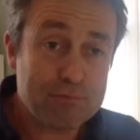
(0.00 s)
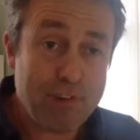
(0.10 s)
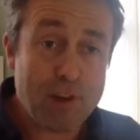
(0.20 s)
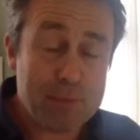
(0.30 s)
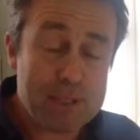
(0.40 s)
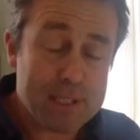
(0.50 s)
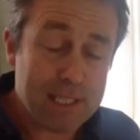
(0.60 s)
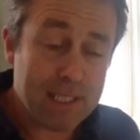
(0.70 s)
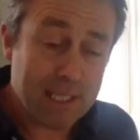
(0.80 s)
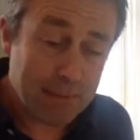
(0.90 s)
very
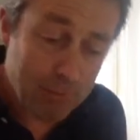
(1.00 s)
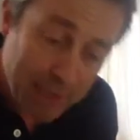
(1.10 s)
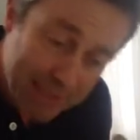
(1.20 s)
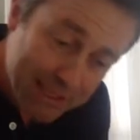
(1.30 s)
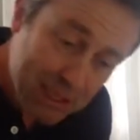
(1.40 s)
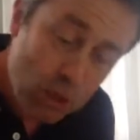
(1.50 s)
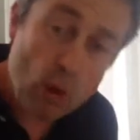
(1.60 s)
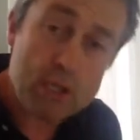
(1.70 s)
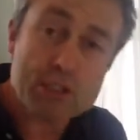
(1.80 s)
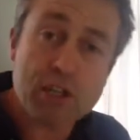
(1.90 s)
misleading, but it's
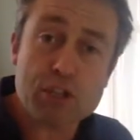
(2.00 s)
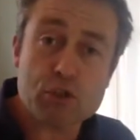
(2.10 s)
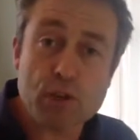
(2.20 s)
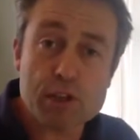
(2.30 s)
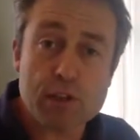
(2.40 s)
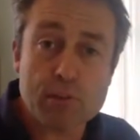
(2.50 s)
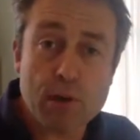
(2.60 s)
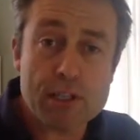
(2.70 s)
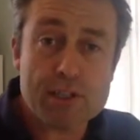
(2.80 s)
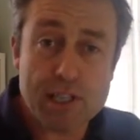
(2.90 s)
not just Treasury
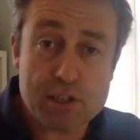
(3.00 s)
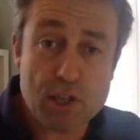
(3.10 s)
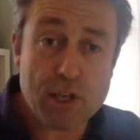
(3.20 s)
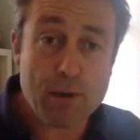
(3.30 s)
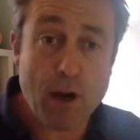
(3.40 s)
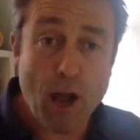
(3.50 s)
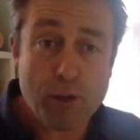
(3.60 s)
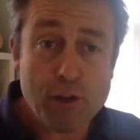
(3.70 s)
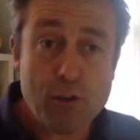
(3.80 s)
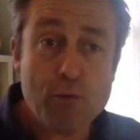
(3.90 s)
Wine Estates. There are
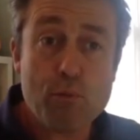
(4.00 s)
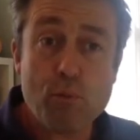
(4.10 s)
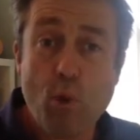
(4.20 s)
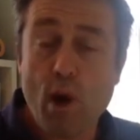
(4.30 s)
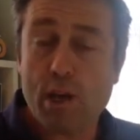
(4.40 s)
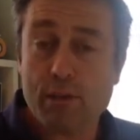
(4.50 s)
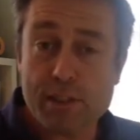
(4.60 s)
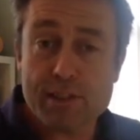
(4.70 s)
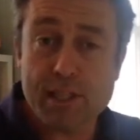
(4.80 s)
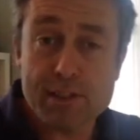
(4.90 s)
other
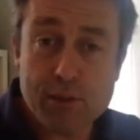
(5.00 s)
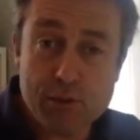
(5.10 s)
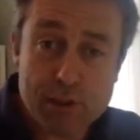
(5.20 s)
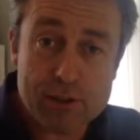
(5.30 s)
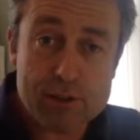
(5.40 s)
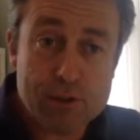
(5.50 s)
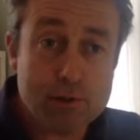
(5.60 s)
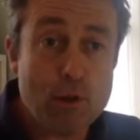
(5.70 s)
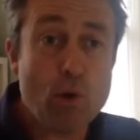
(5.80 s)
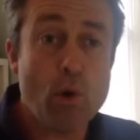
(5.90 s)
wineries in New Zealand
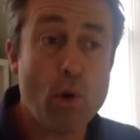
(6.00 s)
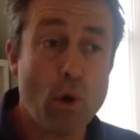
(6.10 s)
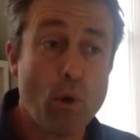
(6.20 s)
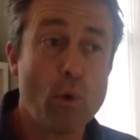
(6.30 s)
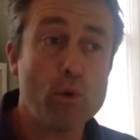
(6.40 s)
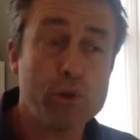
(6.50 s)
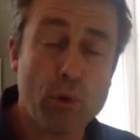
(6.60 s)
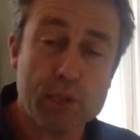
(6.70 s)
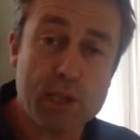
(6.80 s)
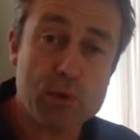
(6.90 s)
who are
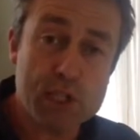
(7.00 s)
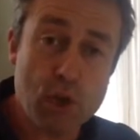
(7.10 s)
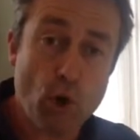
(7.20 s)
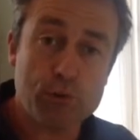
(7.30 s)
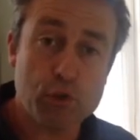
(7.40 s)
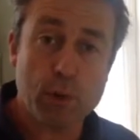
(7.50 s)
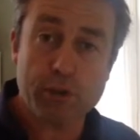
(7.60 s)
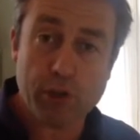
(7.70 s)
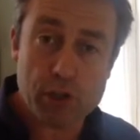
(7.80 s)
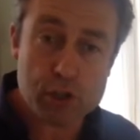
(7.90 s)
also guilty of doing
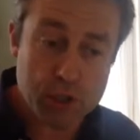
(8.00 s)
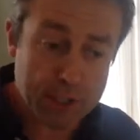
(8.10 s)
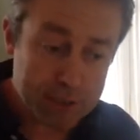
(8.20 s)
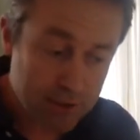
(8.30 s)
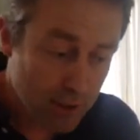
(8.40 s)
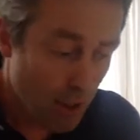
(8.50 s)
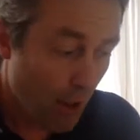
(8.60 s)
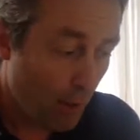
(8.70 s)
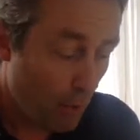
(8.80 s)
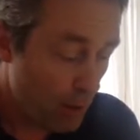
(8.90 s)
such things.
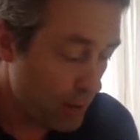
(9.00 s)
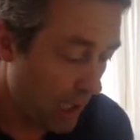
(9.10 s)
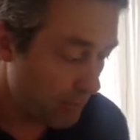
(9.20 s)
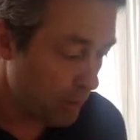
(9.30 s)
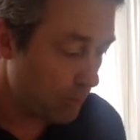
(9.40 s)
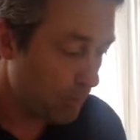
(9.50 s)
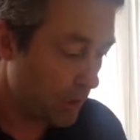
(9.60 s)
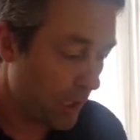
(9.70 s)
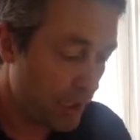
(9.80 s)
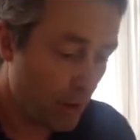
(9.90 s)
I won't name them,
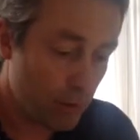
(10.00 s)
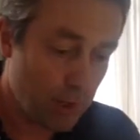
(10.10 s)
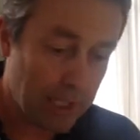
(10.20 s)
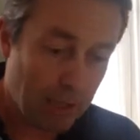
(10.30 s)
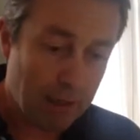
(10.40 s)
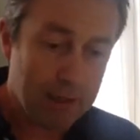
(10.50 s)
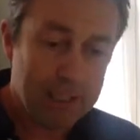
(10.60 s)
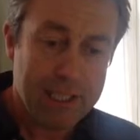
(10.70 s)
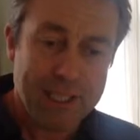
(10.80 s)
but they know who they are.